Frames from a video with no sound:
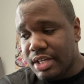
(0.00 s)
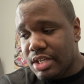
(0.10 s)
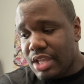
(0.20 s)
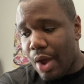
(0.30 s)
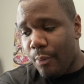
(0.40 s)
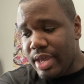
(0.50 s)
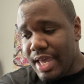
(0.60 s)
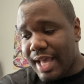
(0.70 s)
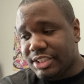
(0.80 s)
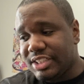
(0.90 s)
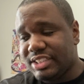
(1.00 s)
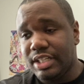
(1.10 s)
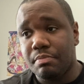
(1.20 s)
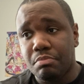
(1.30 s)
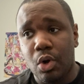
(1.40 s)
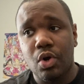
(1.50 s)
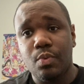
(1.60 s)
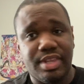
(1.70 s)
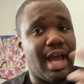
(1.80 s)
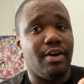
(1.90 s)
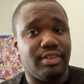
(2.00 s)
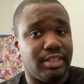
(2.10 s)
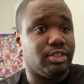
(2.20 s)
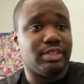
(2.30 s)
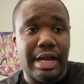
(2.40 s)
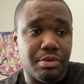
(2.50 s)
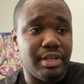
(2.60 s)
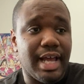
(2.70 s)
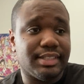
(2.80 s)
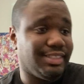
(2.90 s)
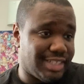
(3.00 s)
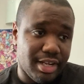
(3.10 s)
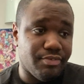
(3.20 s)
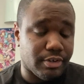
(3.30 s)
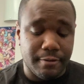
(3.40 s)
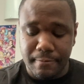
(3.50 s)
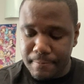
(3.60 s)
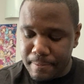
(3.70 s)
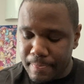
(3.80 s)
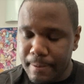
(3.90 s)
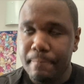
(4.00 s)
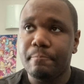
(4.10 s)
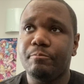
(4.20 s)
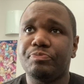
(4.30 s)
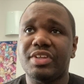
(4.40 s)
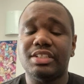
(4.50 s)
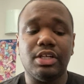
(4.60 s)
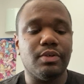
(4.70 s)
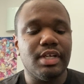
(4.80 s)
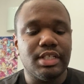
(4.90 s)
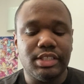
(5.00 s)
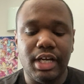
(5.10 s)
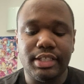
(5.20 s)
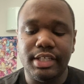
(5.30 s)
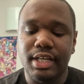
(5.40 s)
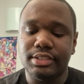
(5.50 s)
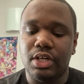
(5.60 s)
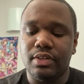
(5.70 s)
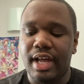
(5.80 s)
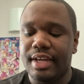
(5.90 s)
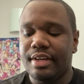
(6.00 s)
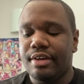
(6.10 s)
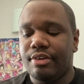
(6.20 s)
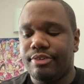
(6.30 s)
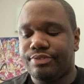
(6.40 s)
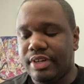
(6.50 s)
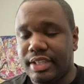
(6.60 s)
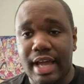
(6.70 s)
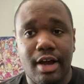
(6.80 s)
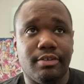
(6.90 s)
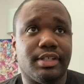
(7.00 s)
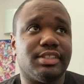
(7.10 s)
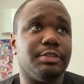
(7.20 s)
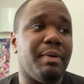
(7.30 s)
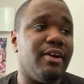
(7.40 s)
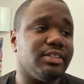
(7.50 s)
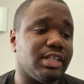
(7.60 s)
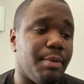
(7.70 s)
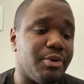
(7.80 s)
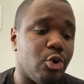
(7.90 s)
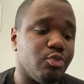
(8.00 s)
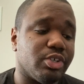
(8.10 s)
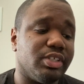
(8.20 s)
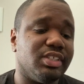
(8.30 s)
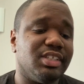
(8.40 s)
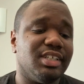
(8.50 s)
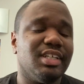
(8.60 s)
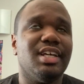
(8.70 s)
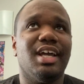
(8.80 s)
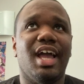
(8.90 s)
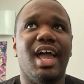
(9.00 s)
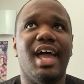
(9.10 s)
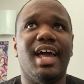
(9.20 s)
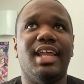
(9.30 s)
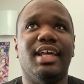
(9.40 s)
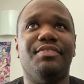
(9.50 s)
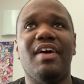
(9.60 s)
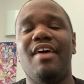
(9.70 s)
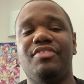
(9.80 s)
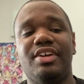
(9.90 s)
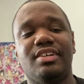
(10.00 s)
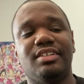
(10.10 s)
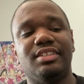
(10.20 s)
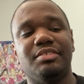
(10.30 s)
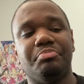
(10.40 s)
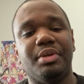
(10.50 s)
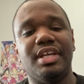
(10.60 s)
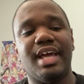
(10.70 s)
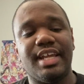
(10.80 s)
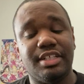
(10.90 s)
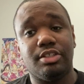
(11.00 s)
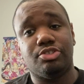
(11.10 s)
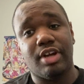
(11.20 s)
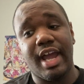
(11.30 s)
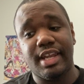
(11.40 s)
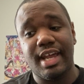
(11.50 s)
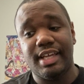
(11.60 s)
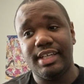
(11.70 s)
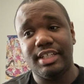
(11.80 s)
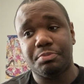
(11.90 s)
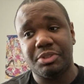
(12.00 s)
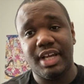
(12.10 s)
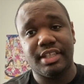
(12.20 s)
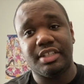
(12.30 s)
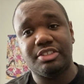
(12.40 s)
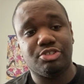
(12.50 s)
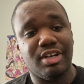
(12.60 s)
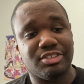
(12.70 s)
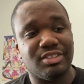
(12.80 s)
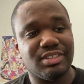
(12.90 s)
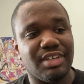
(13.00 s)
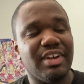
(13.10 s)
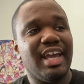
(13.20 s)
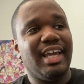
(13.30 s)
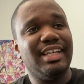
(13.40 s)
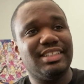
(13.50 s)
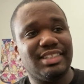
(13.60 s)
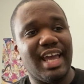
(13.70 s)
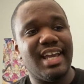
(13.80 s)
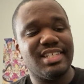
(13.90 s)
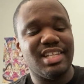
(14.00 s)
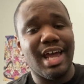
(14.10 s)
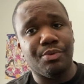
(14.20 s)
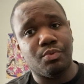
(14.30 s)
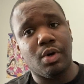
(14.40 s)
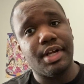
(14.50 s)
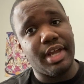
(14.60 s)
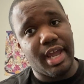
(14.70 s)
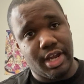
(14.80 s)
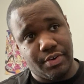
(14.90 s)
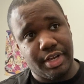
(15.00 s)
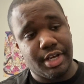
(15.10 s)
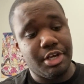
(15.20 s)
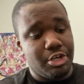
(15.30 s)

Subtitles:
that we actually see him more without his otaku glasses than ever. So Takia is all like freaked out because his parents are coming over. And Fafnir, being that he's a dragon that he is, protecting his treasure and stuff, he stays in that one area.